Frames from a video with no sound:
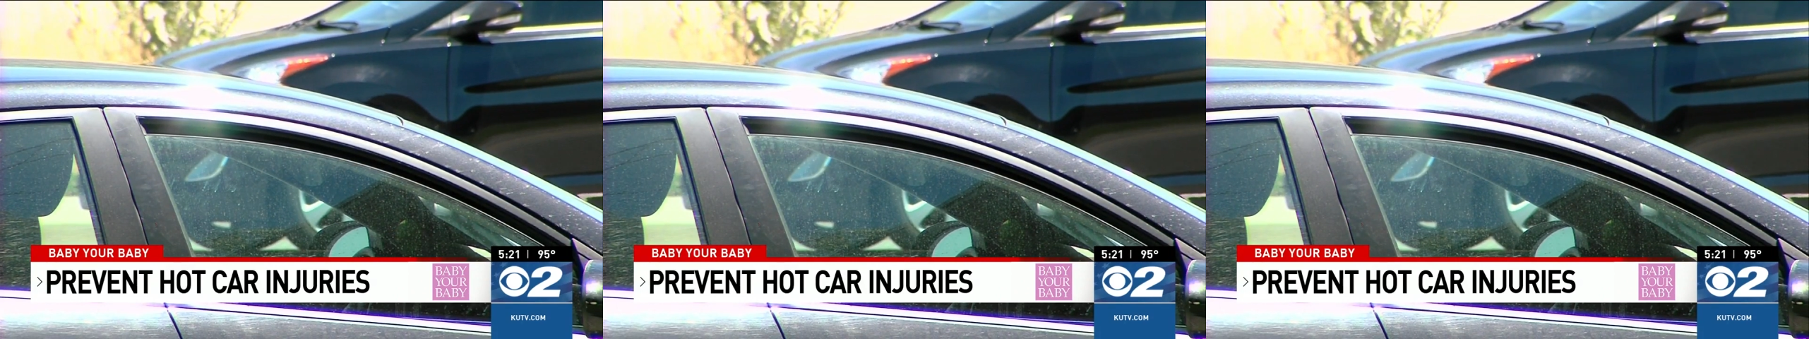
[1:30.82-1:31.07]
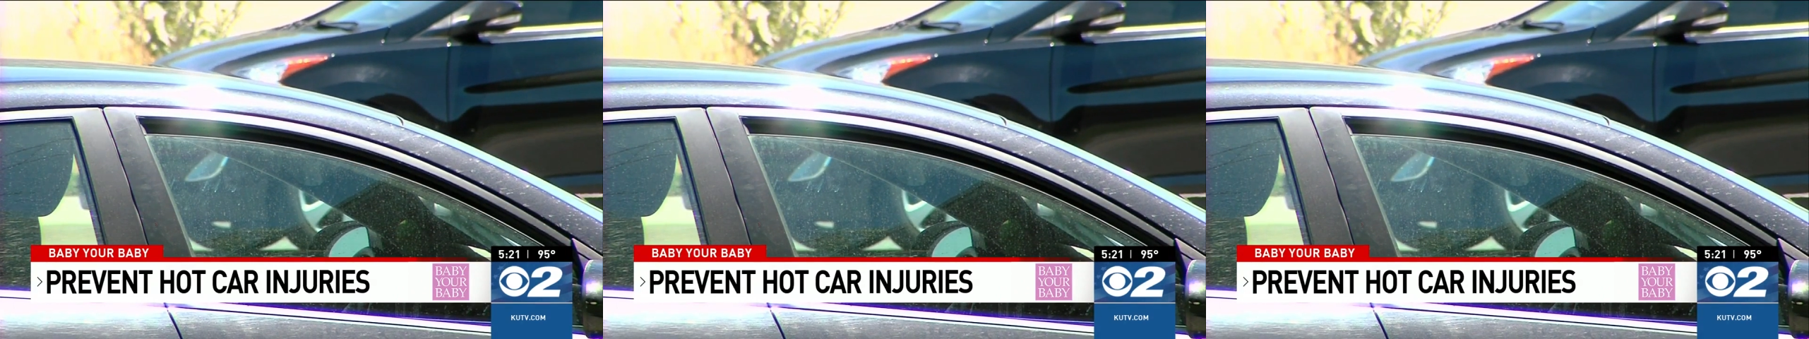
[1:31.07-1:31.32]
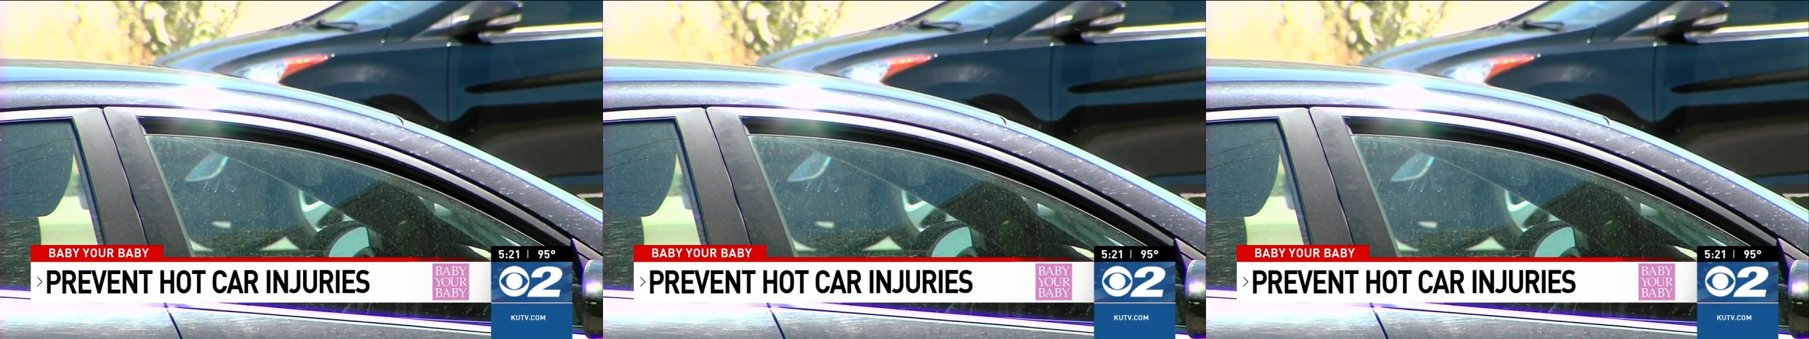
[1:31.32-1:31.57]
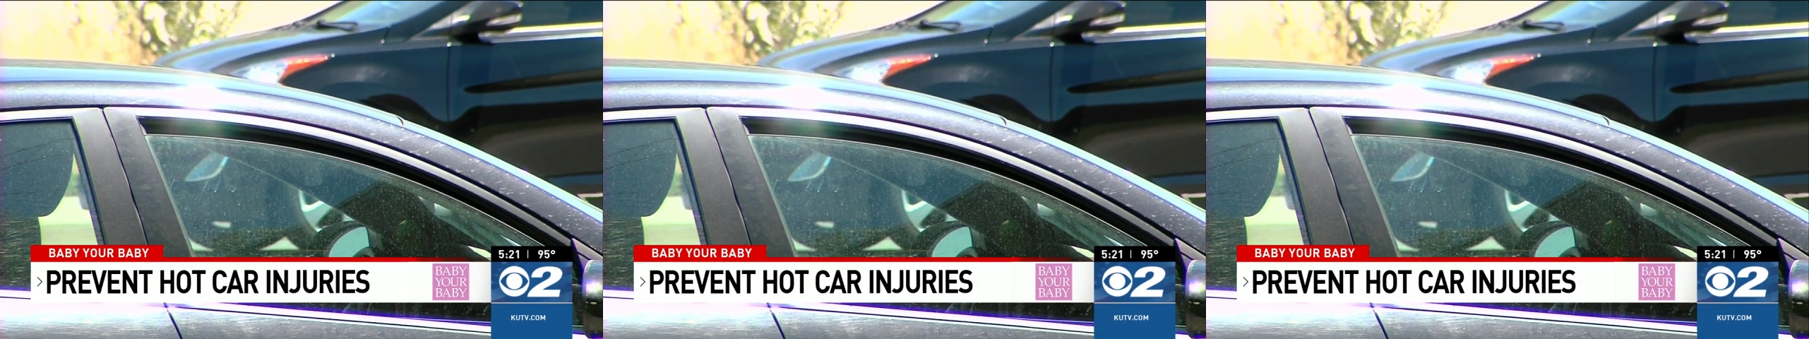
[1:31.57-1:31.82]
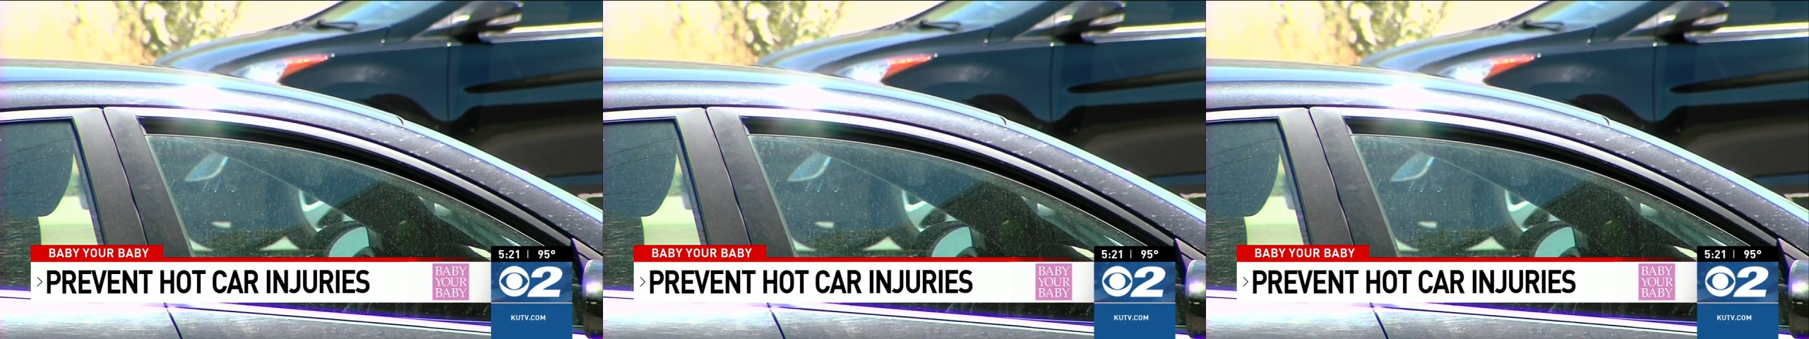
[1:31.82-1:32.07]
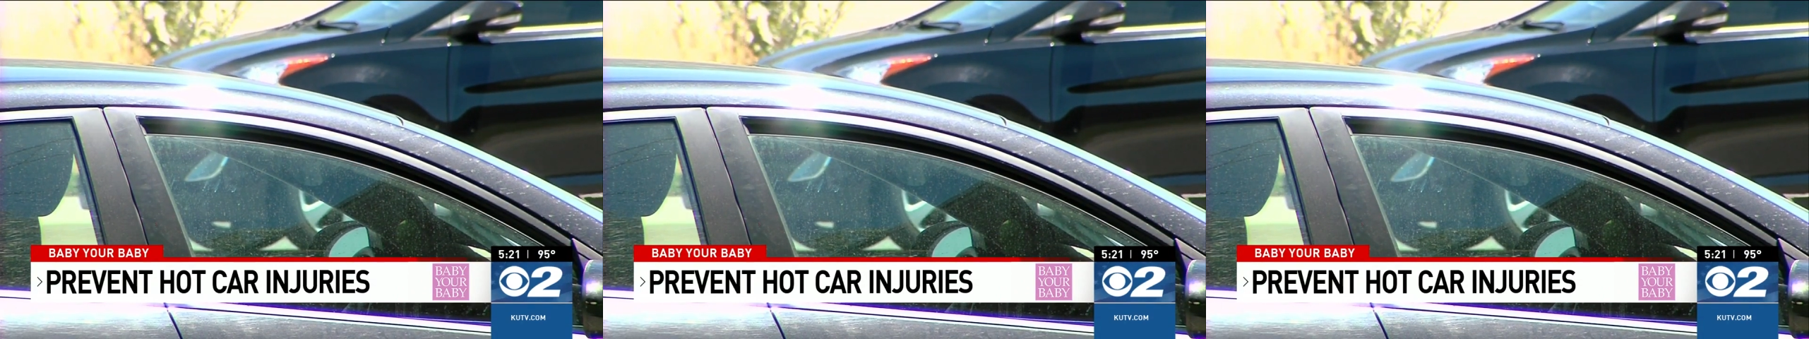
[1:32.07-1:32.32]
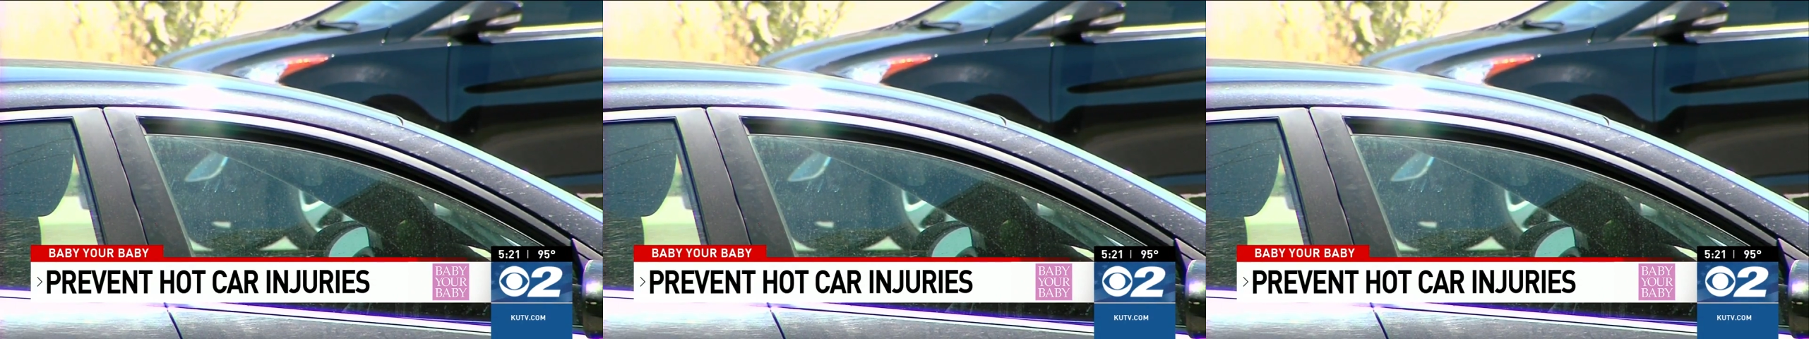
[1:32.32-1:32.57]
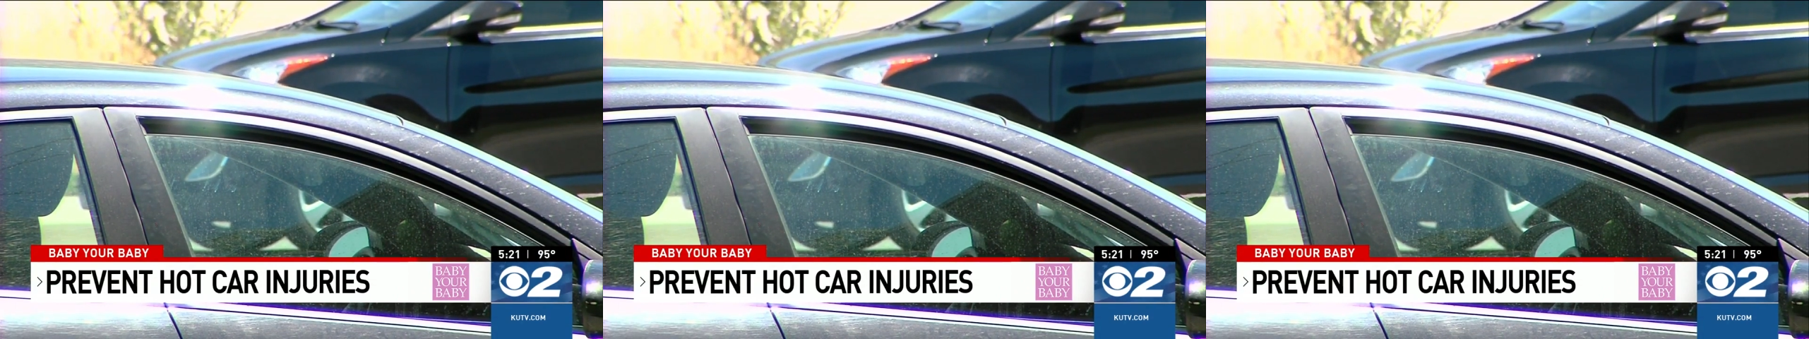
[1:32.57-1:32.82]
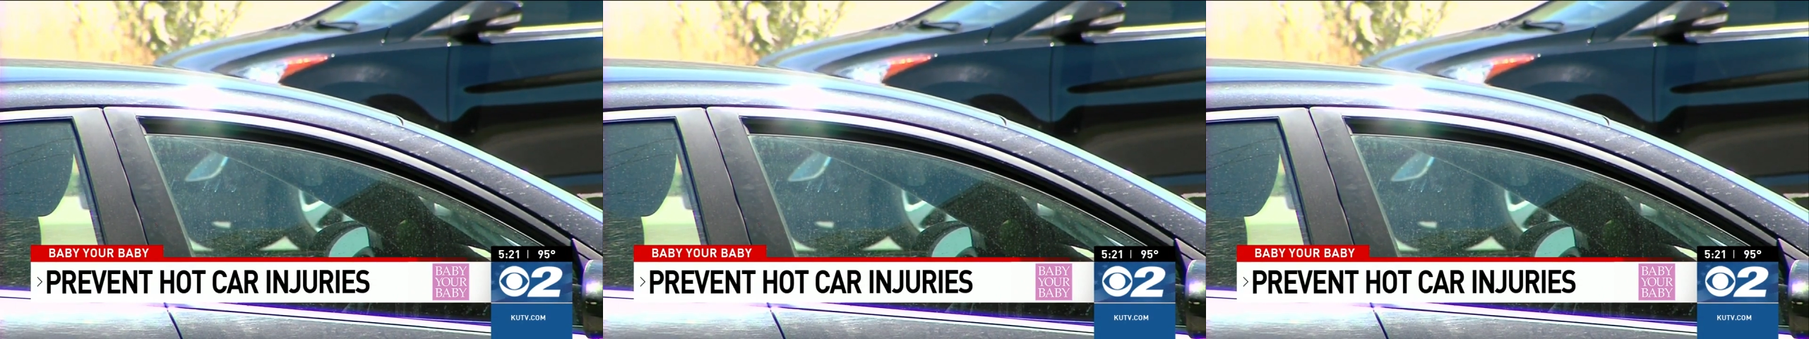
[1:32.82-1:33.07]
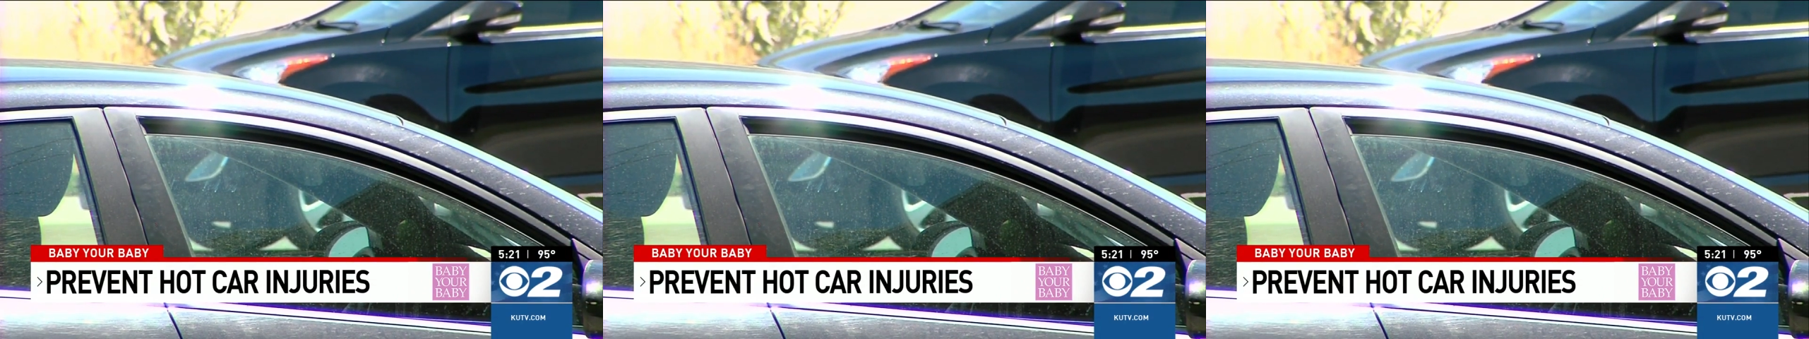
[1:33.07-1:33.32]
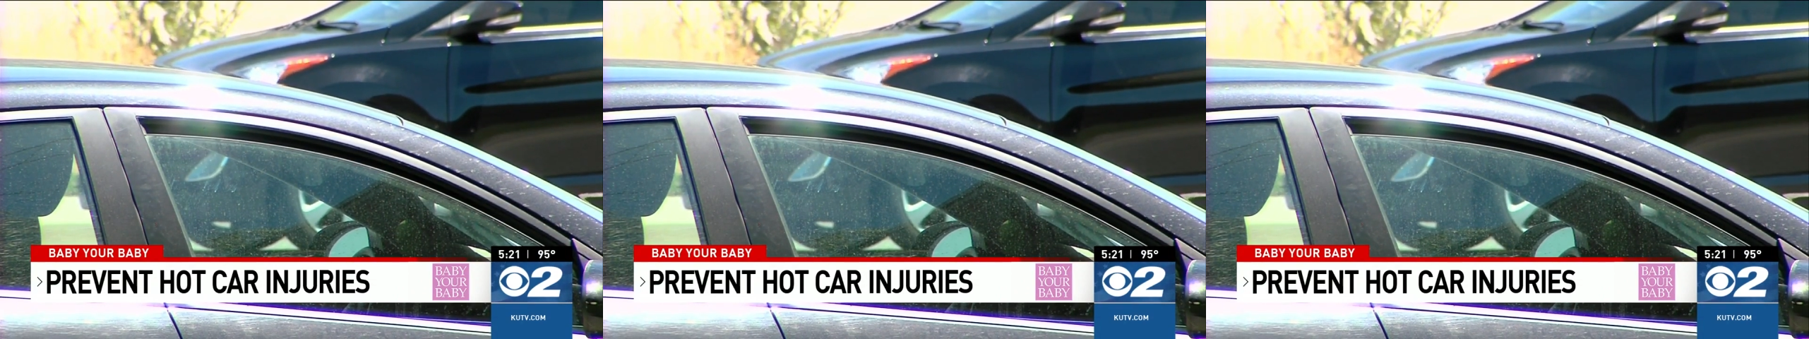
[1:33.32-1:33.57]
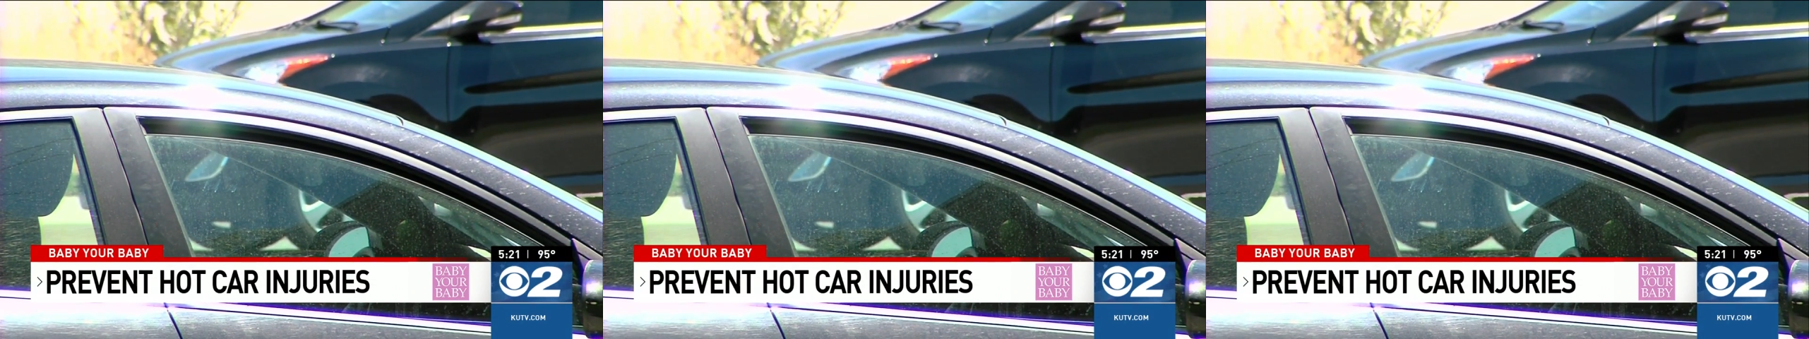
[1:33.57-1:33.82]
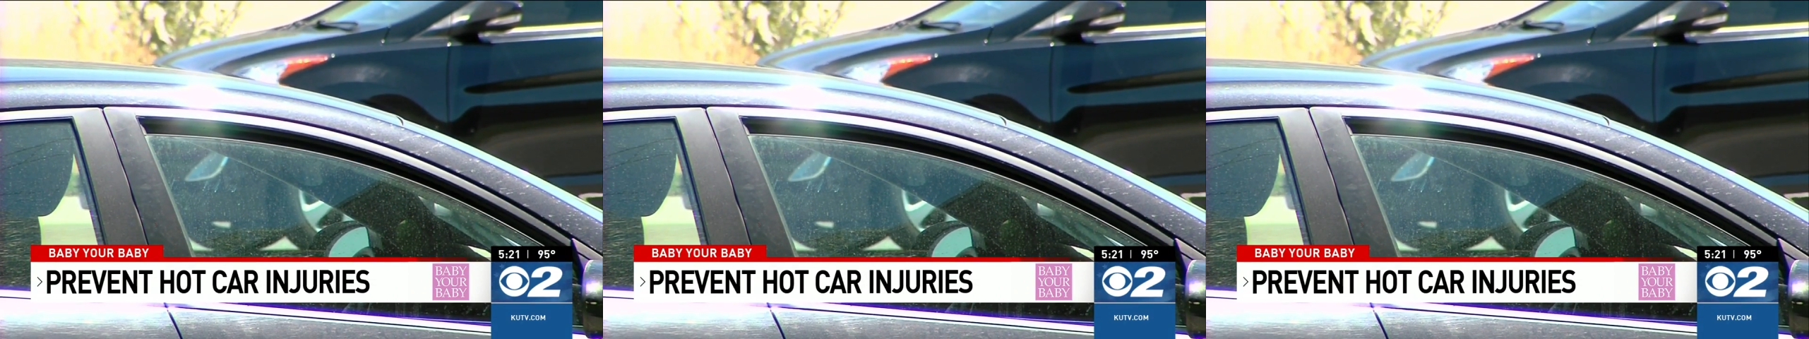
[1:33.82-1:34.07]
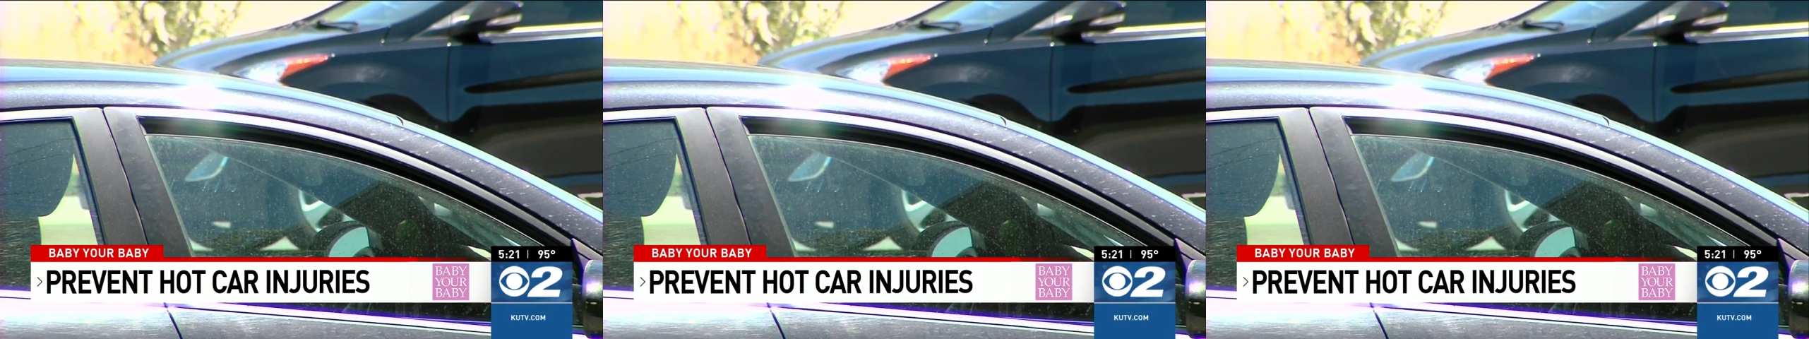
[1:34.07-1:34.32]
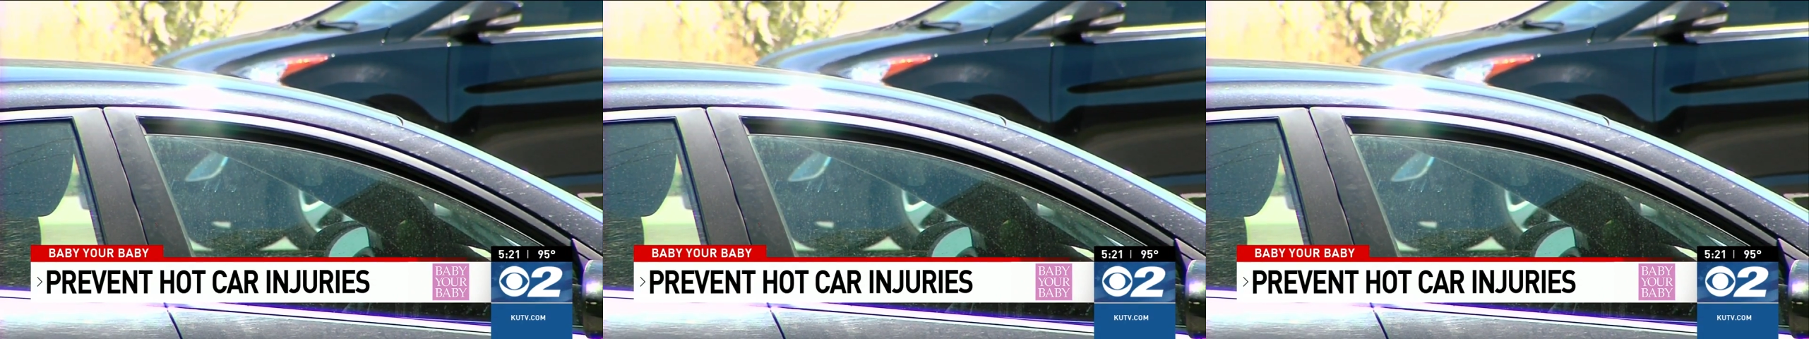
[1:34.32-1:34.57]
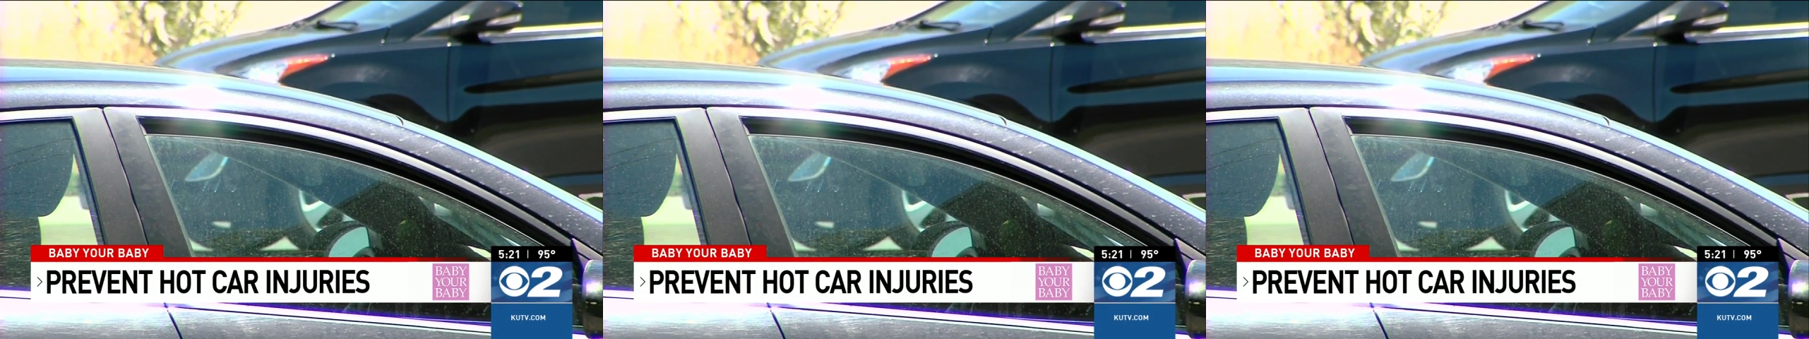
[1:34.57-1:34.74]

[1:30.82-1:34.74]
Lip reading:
Nobody's mouth can be seen.